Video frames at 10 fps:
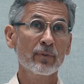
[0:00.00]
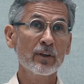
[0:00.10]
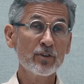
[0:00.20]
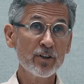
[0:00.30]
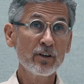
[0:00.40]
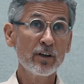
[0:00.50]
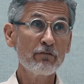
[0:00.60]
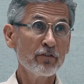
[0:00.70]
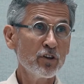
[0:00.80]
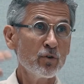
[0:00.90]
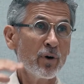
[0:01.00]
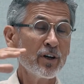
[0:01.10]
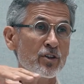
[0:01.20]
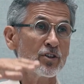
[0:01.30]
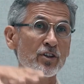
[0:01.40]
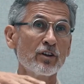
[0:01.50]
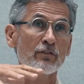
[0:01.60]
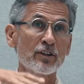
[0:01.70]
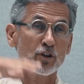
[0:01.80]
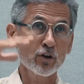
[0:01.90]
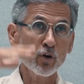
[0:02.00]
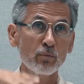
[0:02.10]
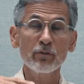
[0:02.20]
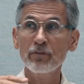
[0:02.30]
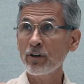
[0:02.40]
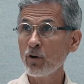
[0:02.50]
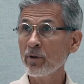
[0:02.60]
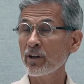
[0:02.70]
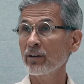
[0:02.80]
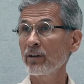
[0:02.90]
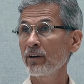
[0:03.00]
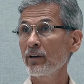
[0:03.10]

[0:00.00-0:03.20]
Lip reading: You see, if New Age itself as a global phenomena